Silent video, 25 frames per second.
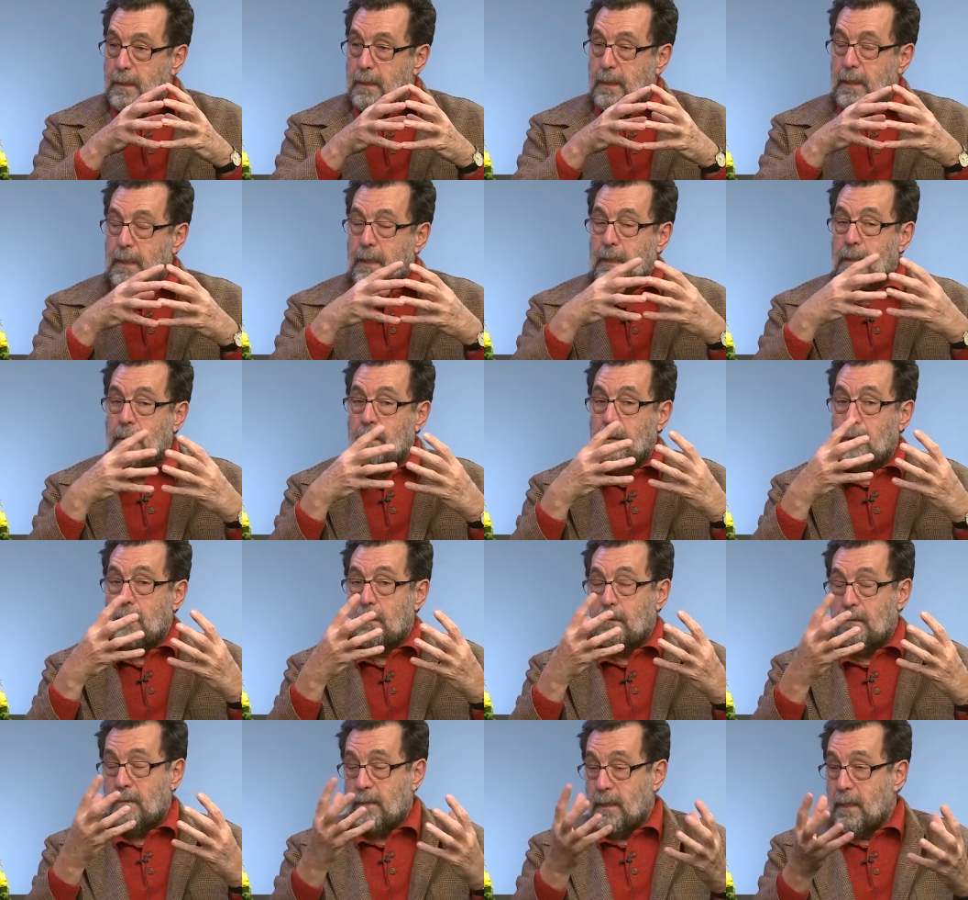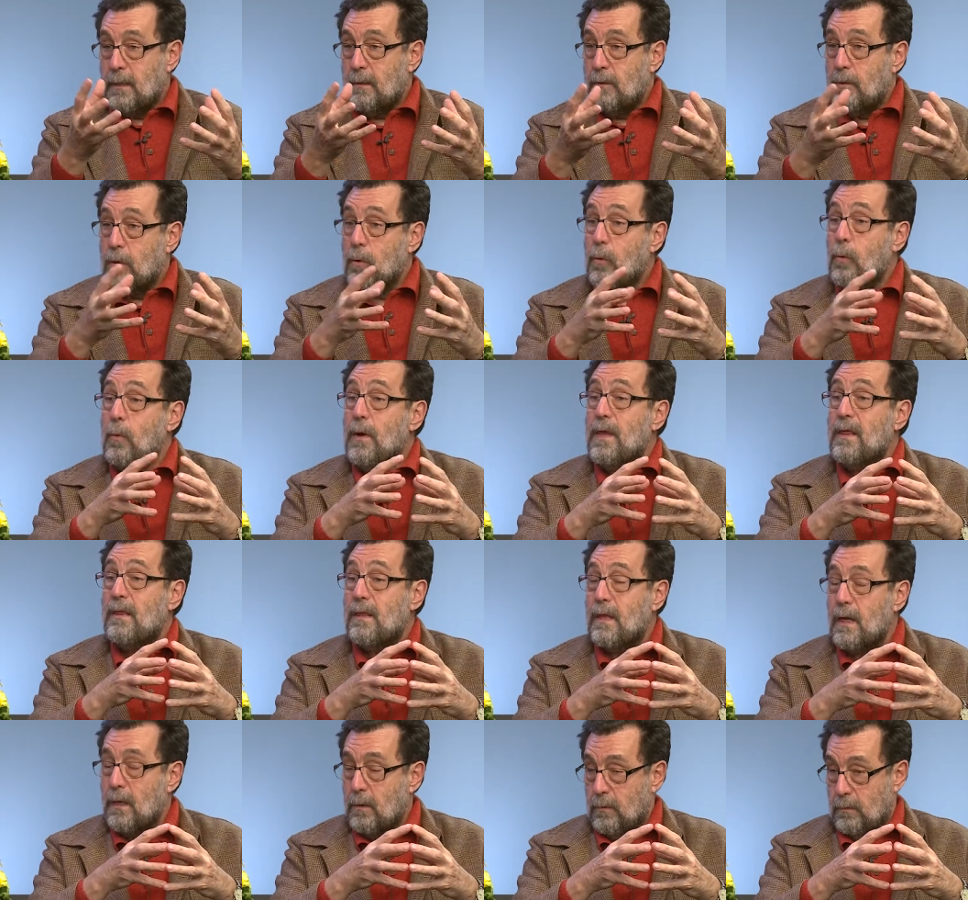in a center
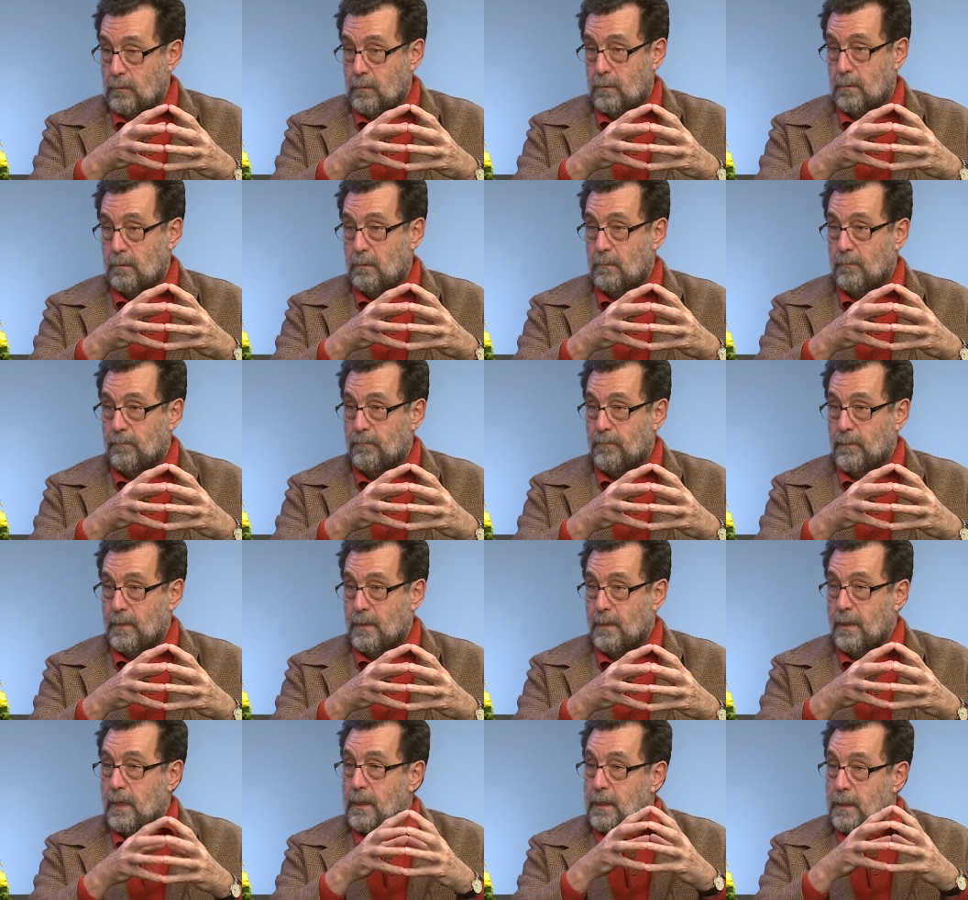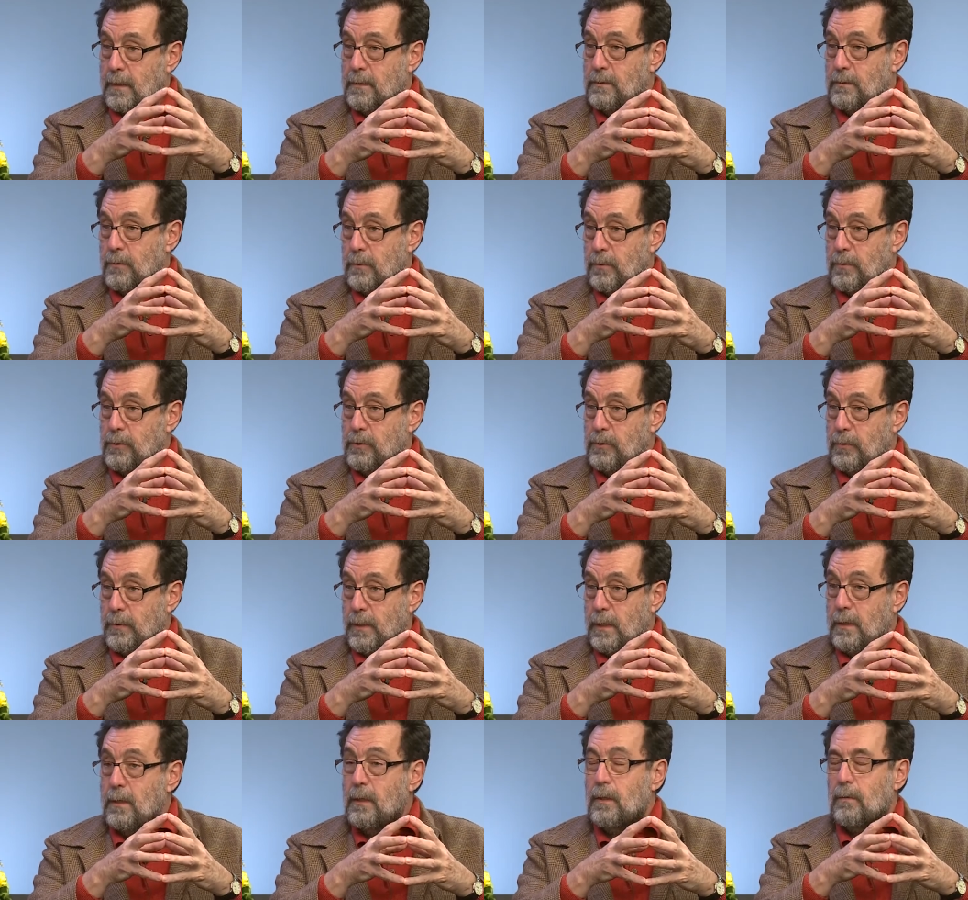without cardiac
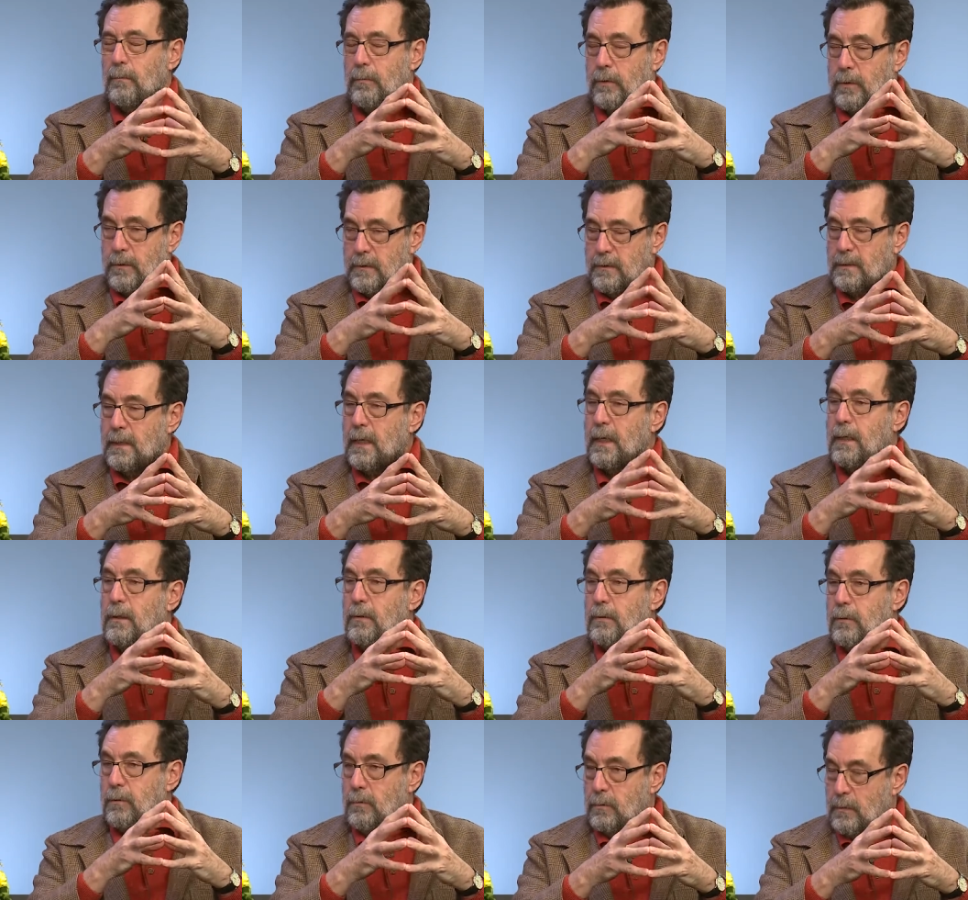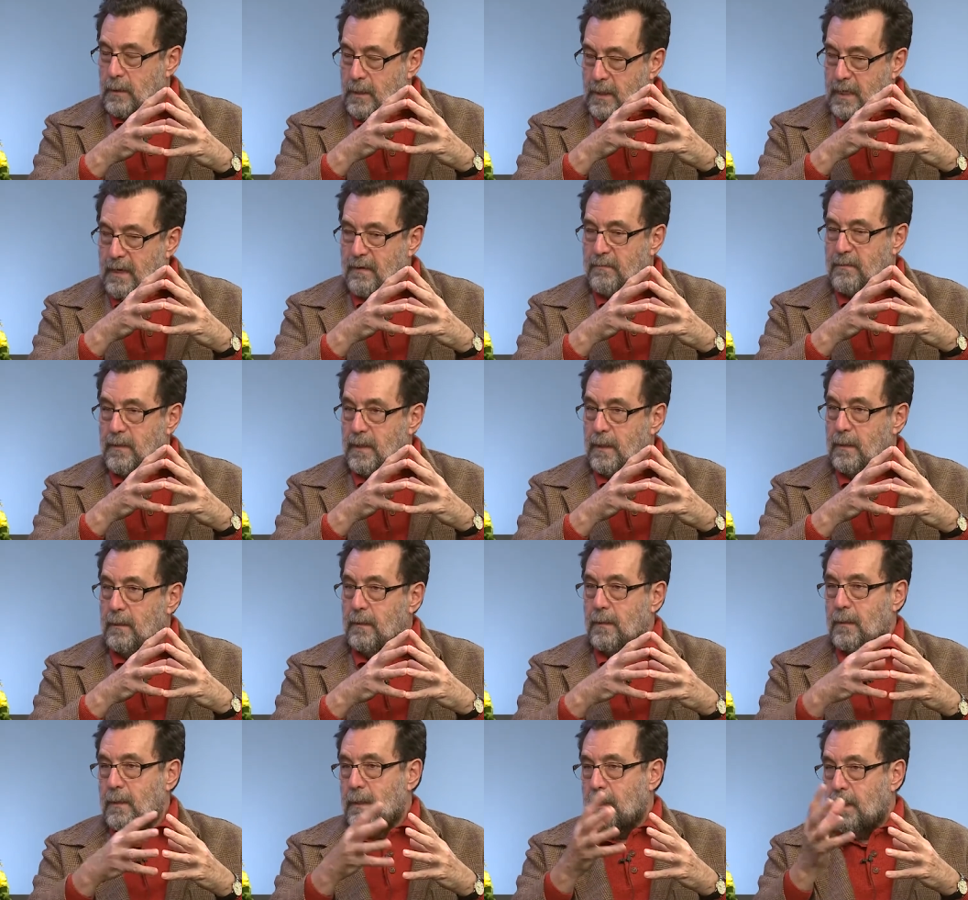surgery We decide to do TAVI
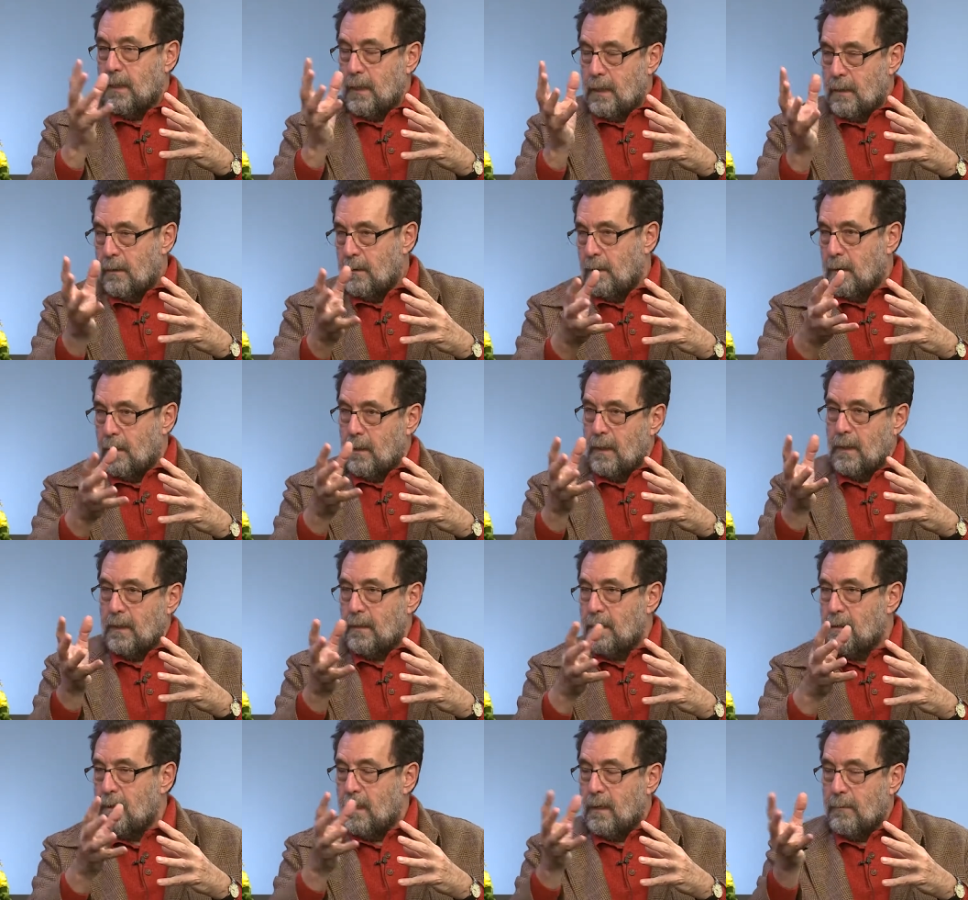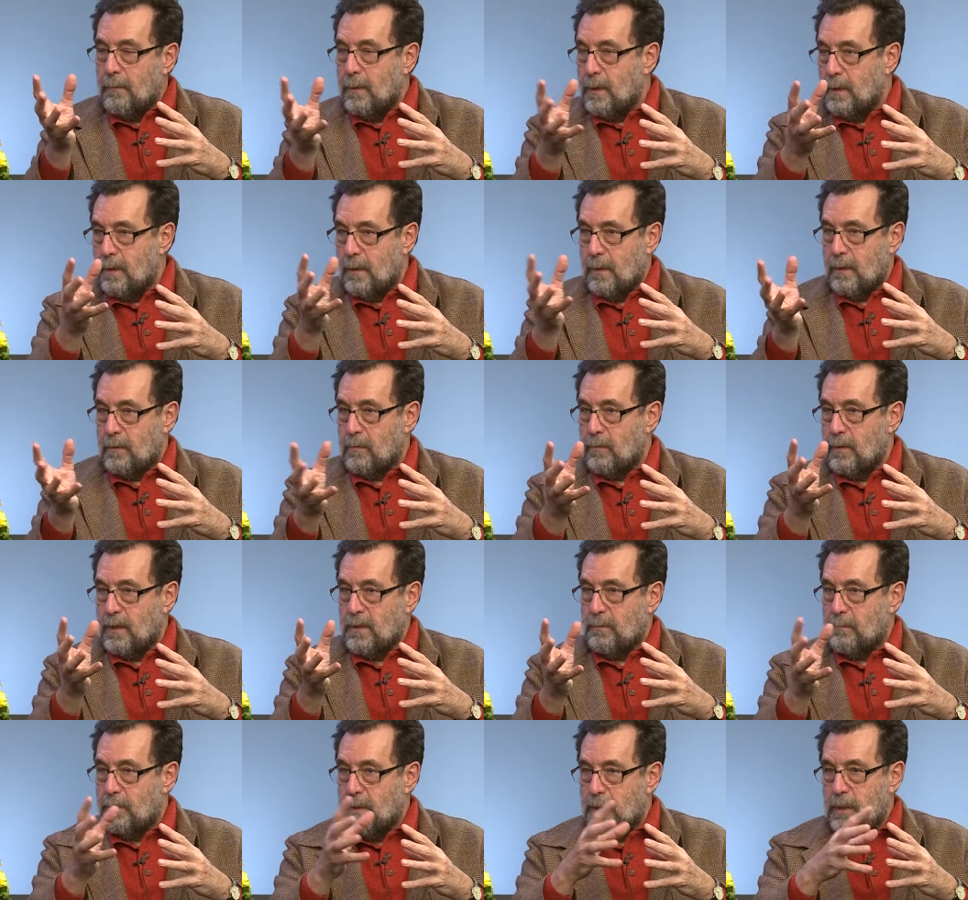in intermediate
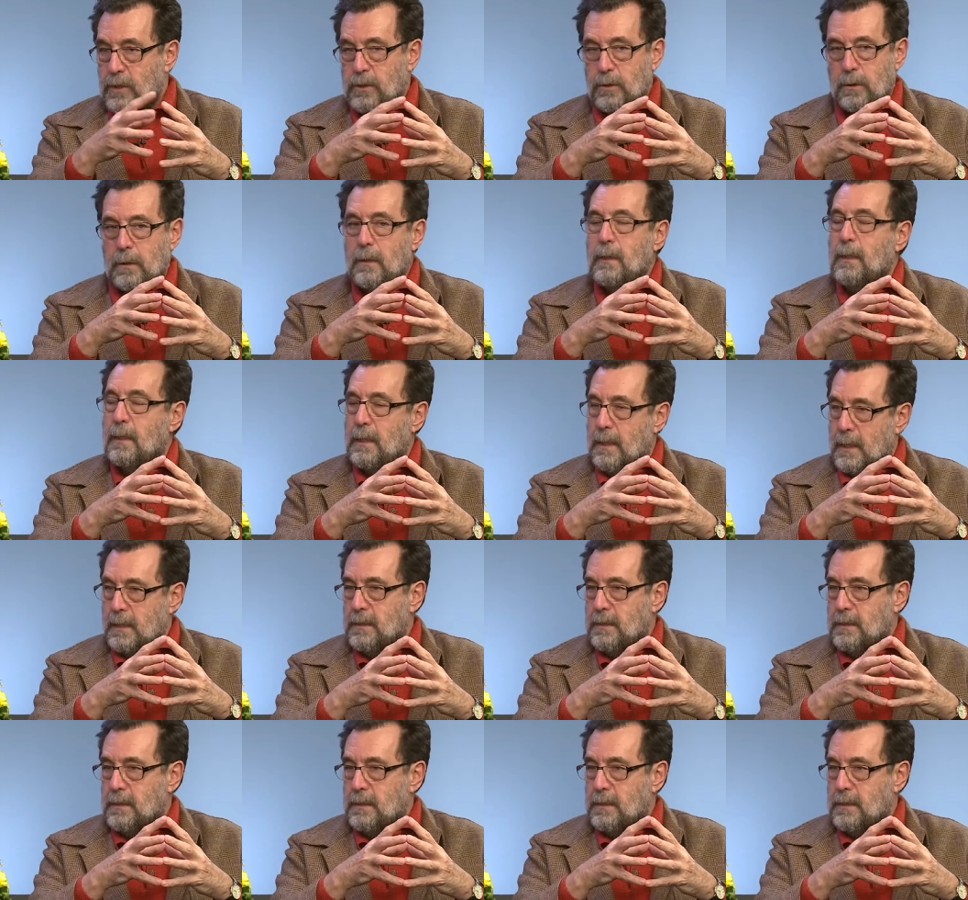risk patients,